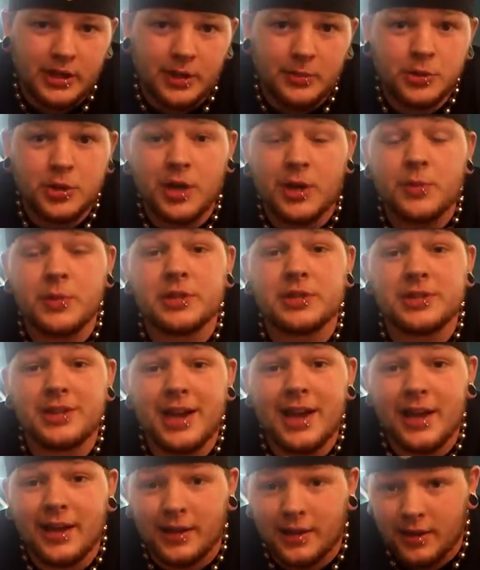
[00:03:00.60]
when
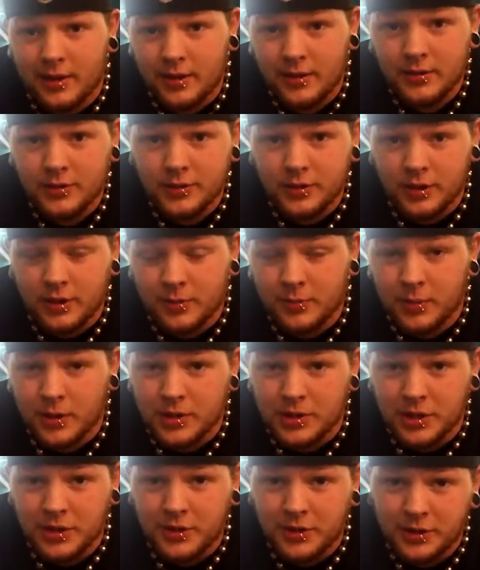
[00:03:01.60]
Zach started
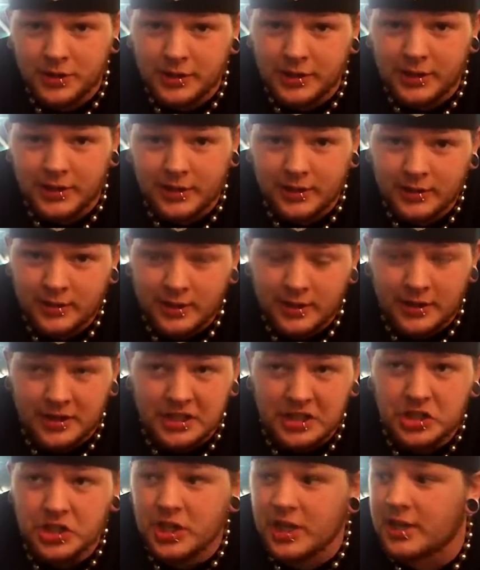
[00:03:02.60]
Project 13
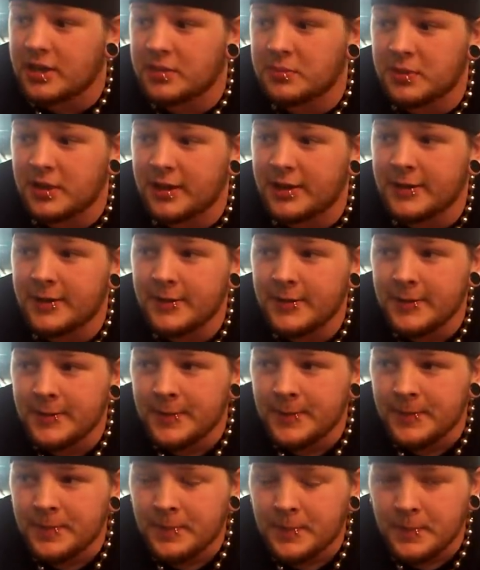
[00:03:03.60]
and initiated me,
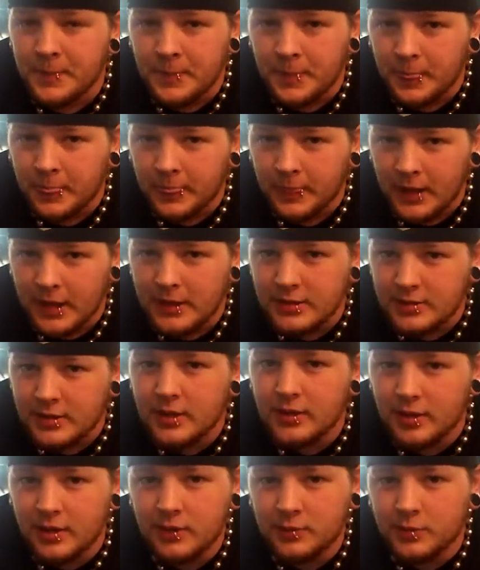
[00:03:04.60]
he
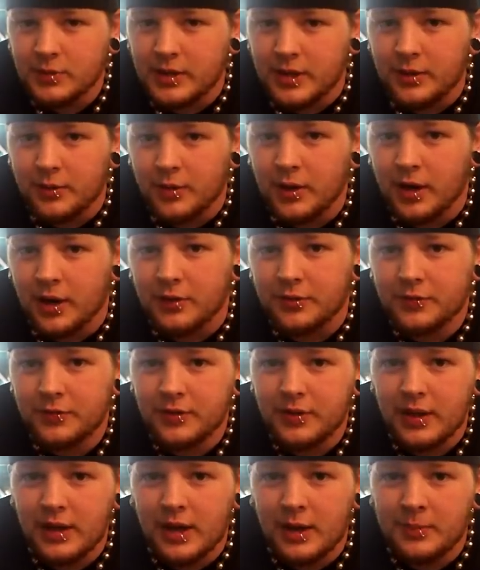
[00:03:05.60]
said things would get rough.
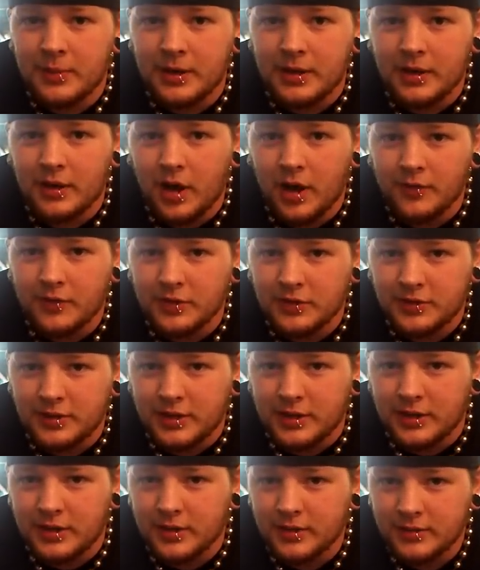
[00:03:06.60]
And I mean,
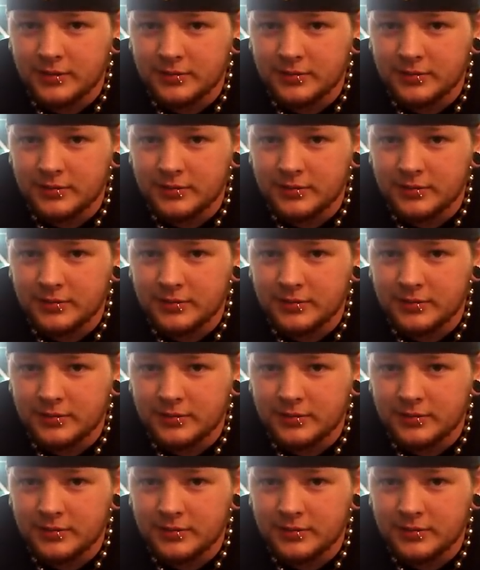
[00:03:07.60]
obviously,